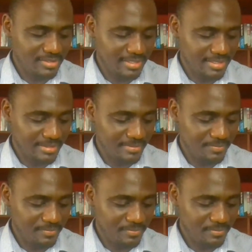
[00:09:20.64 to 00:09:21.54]

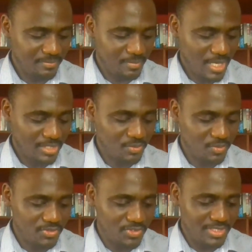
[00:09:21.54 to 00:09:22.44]
um, part
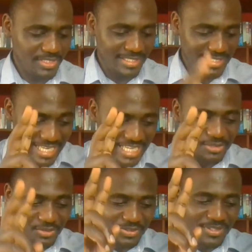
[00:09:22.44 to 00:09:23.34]
was
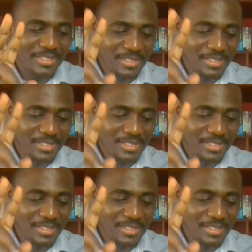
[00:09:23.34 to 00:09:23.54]
entitled